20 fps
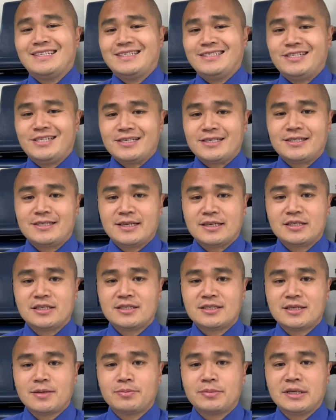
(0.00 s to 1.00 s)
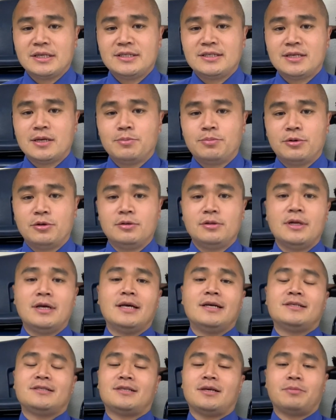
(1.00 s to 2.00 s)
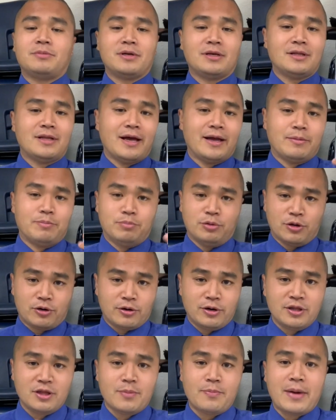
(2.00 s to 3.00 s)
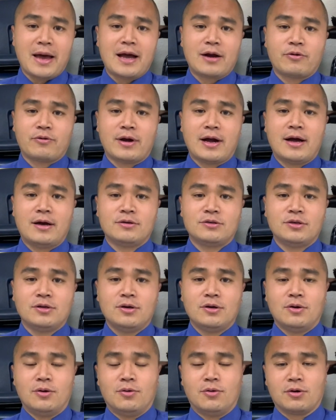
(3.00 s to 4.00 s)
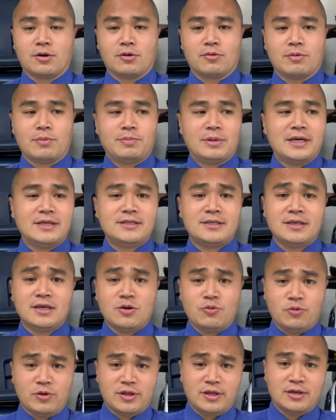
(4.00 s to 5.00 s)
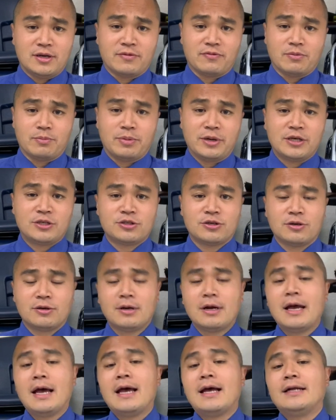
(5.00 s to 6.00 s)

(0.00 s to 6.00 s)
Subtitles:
just stick to something simple, something like blurring the background or replacing it with a different picture.